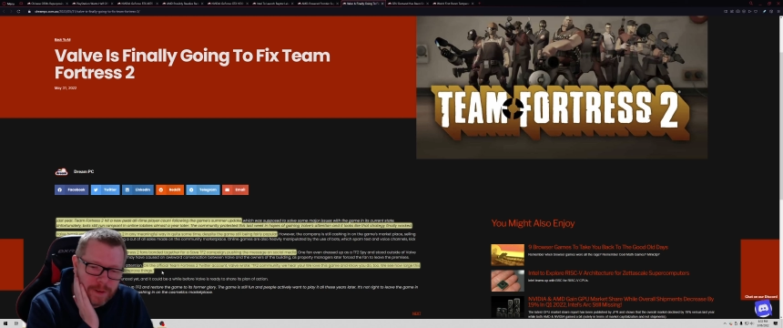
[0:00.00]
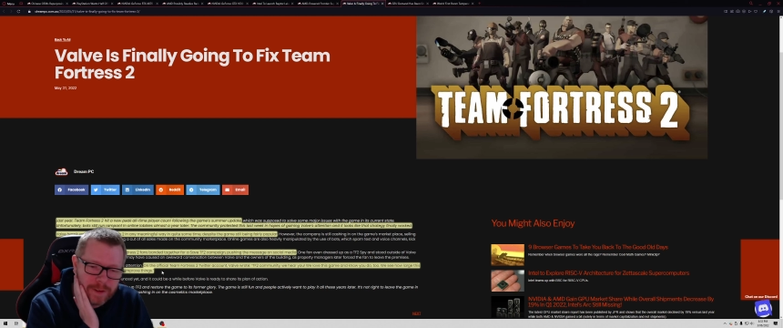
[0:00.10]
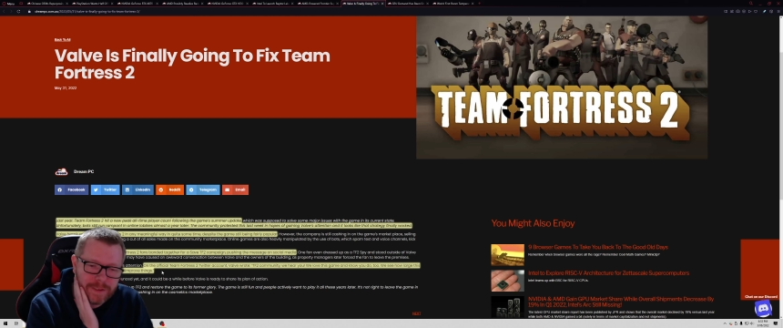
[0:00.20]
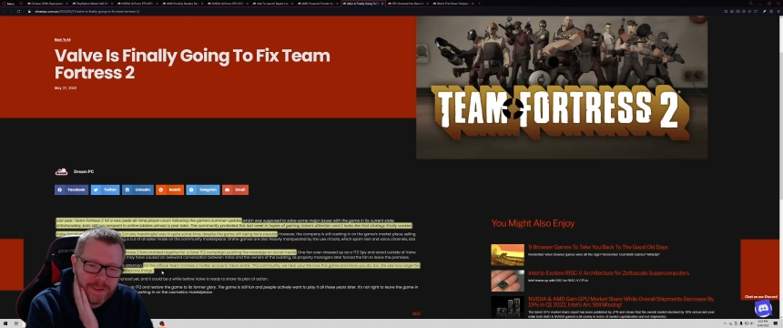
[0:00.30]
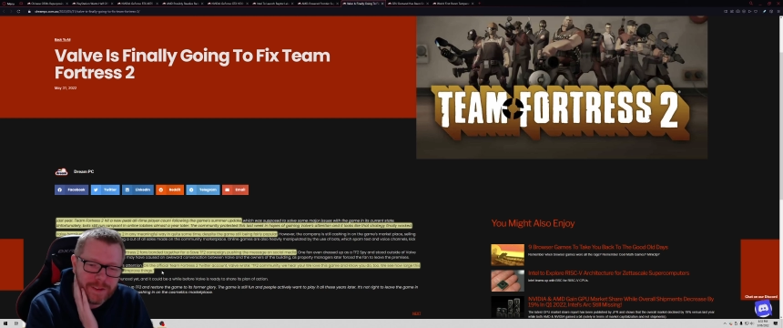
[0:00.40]

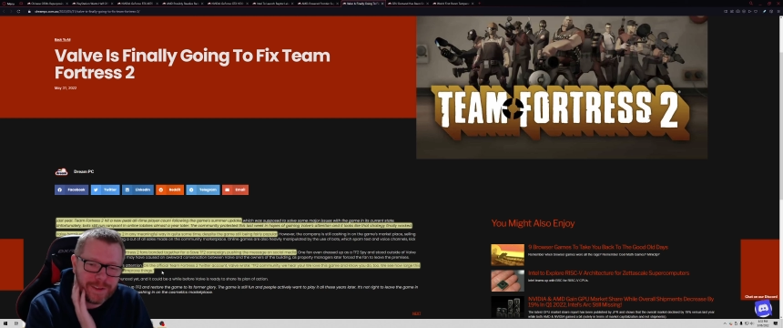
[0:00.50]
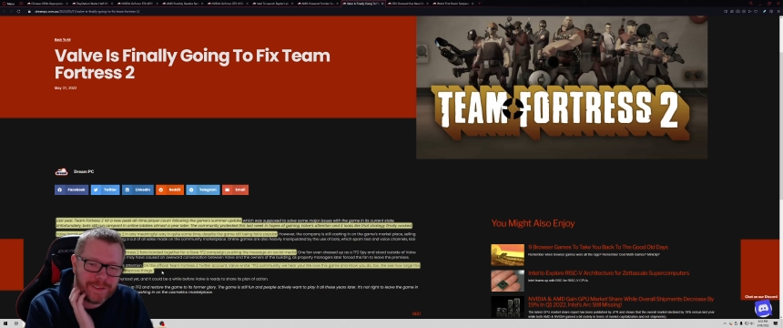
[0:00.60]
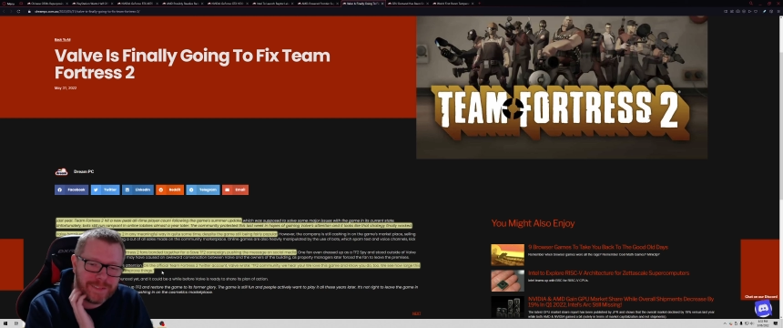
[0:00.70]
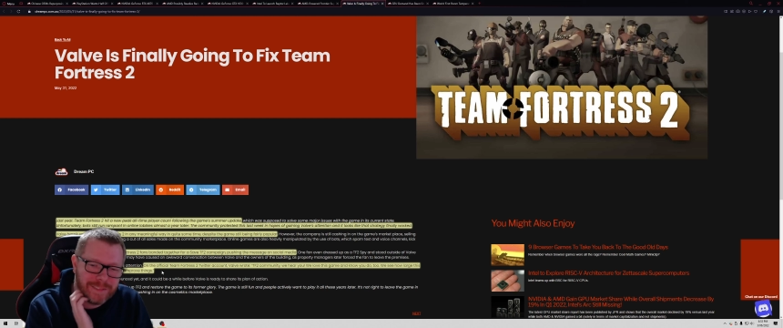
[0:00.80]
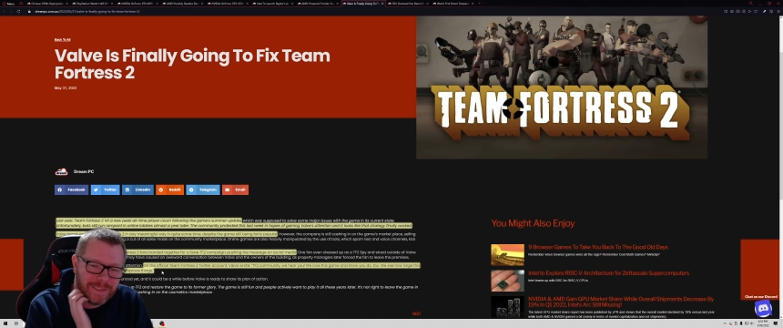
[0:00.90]
has
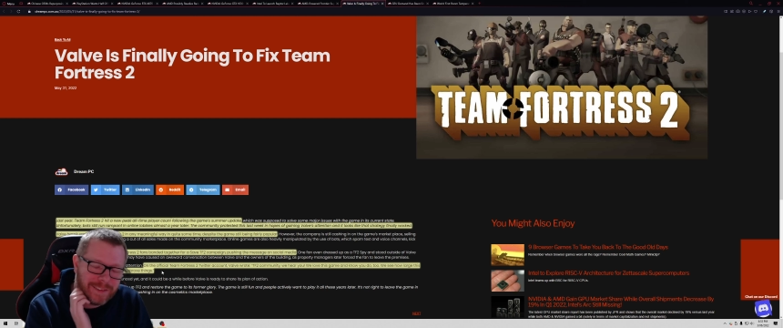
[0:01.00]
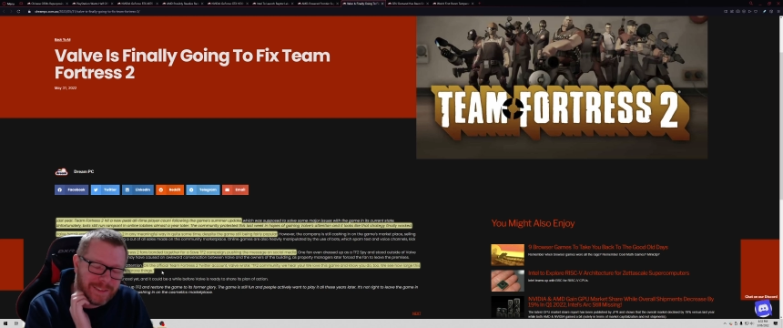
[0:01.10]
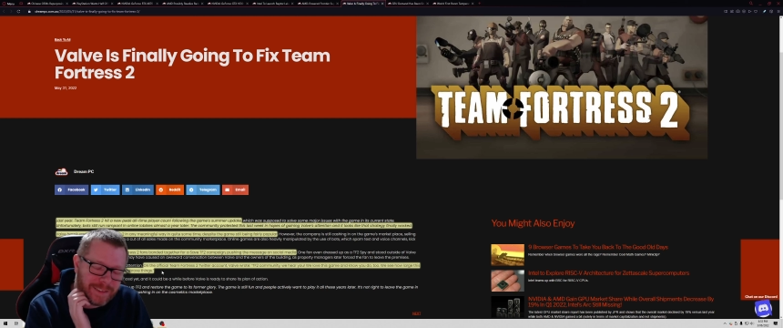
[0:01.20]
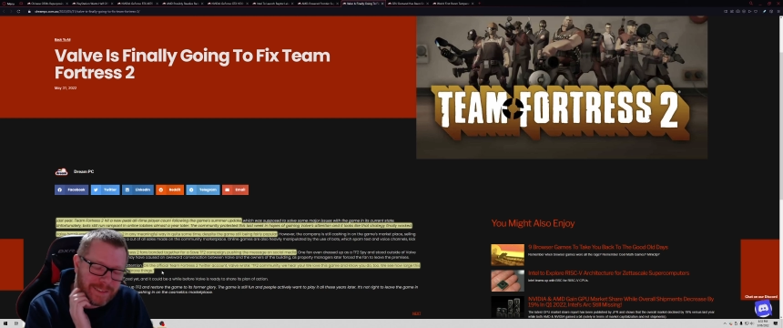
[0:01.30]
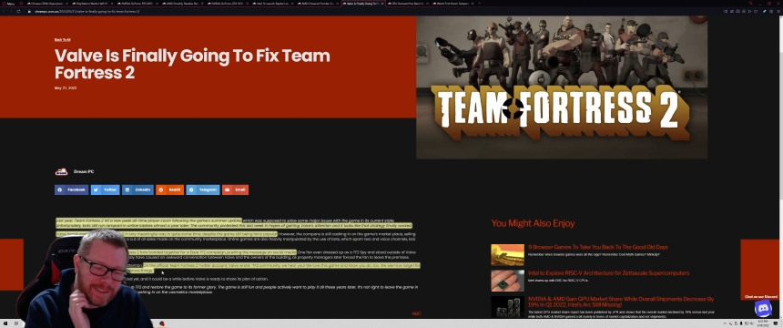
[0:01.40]
their
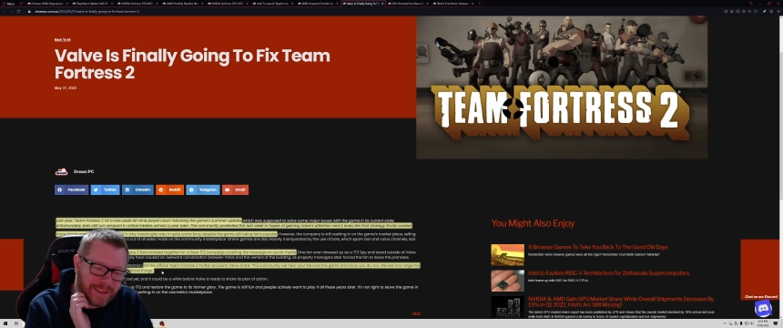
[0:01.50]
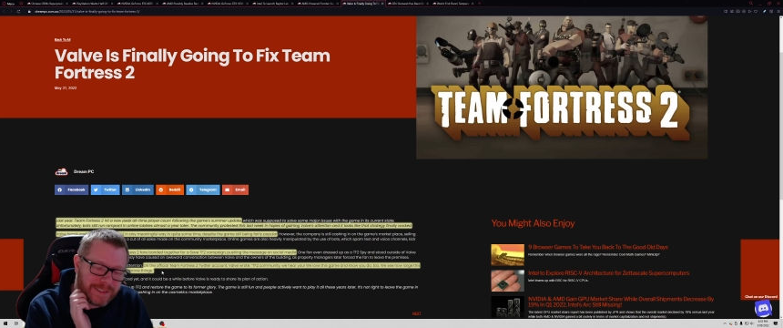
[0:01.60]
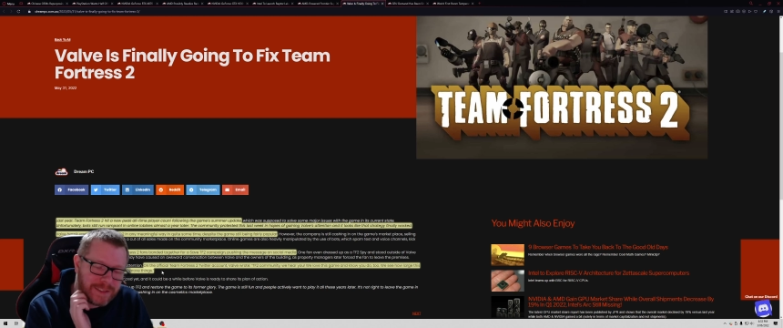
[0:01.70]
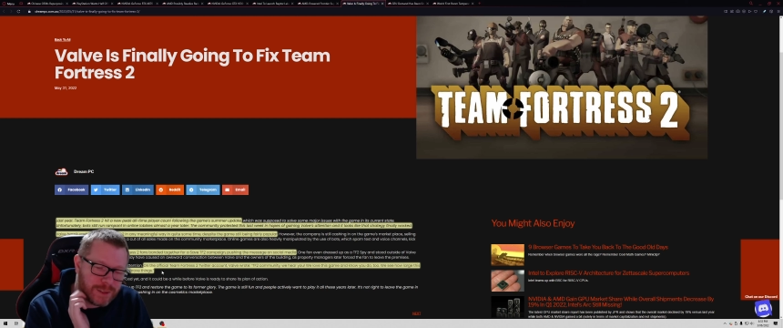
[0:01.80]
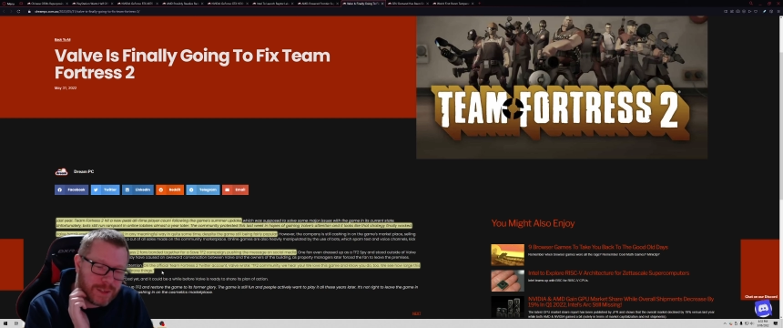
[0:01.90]

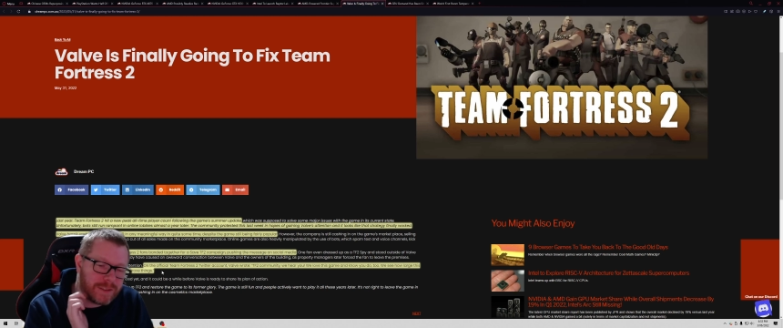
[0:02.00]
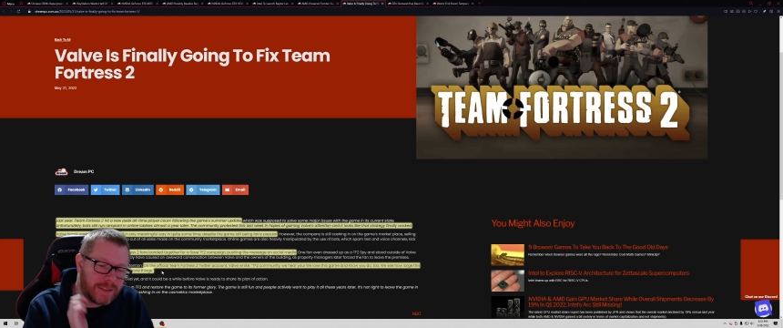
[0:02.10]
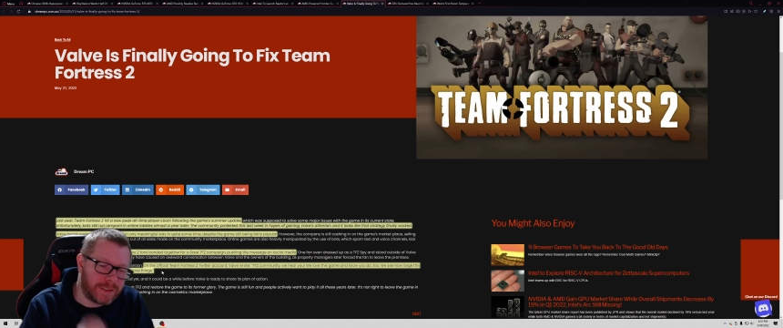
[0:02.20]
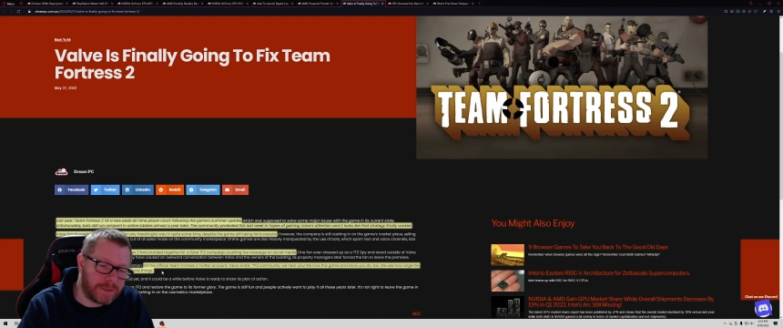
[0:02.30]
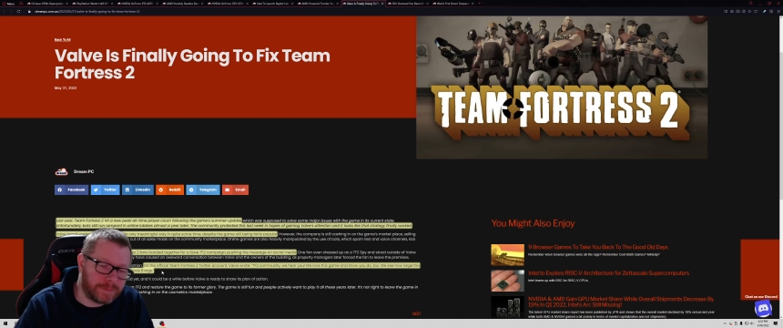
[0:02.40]
anti-cheat
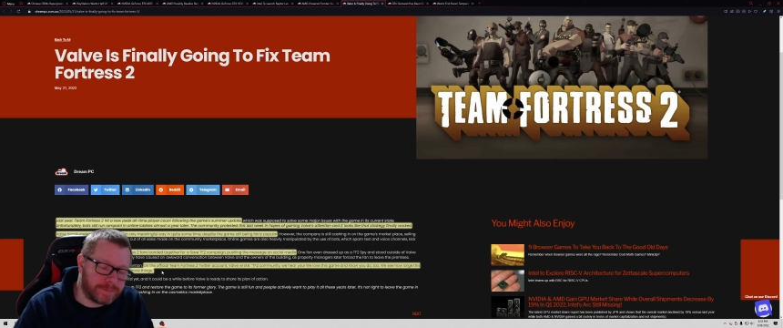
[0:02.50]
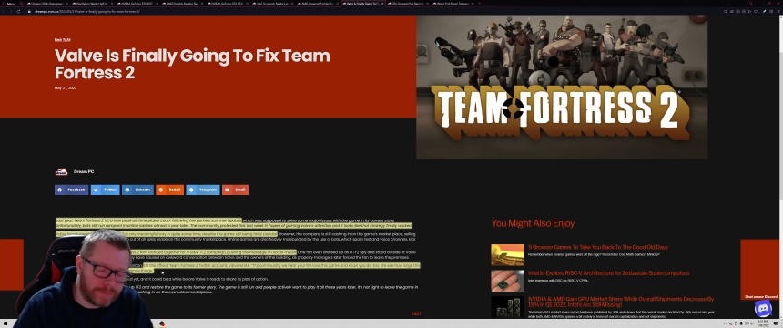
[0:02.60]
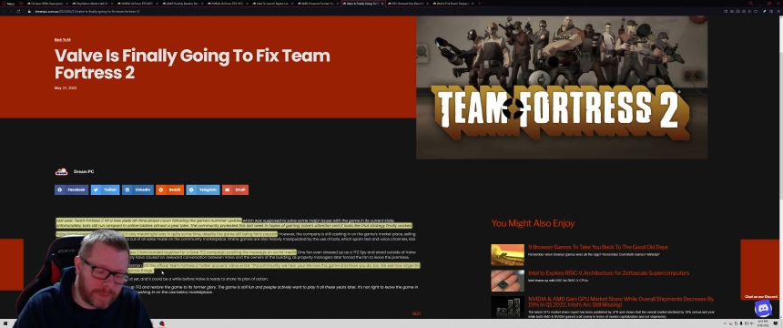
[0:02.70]
system